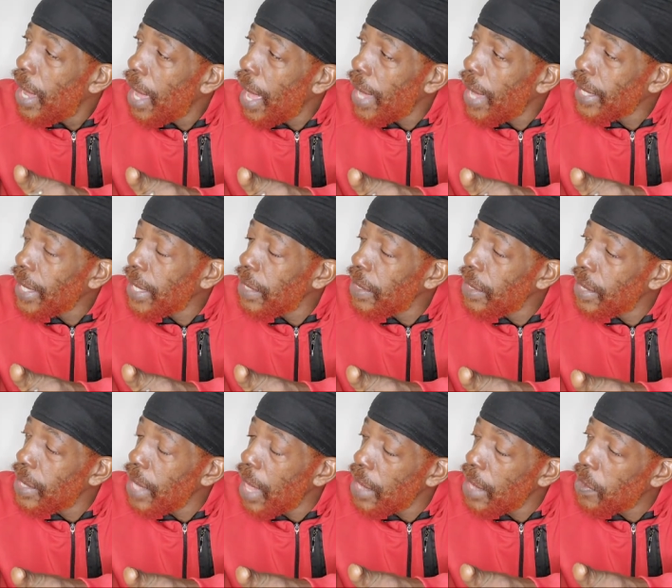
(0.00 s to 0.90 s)
I can't
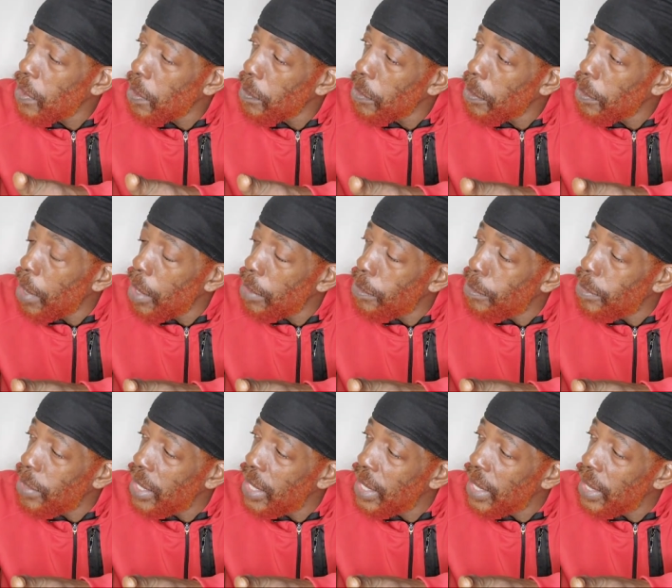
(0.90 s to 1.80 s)
start. Something about
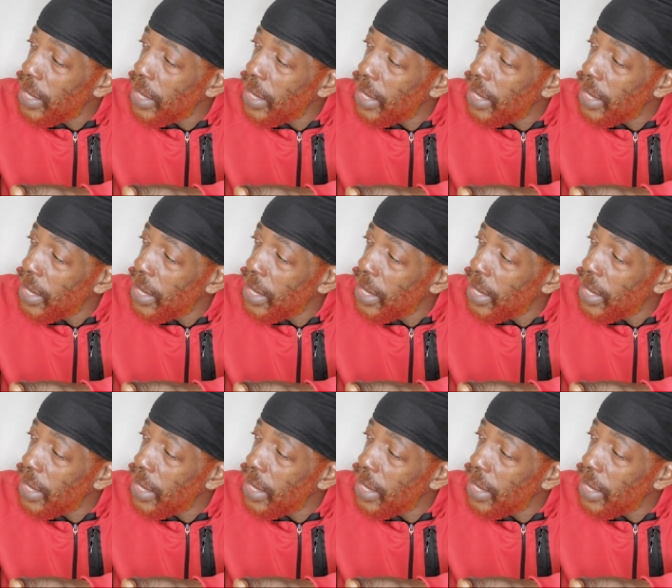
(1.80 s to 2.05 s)
blood.